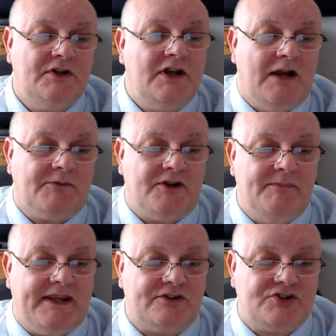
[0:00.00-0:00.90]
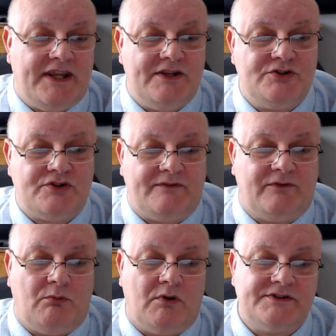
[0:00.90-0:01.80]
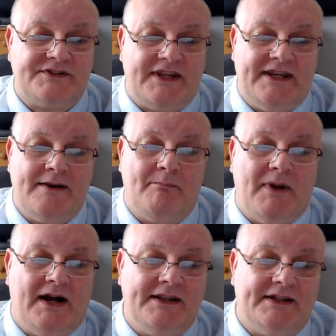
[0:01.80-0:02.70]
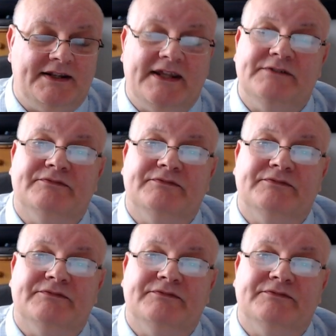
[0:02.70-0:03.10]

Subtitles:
I'm going to make a change for once in my life.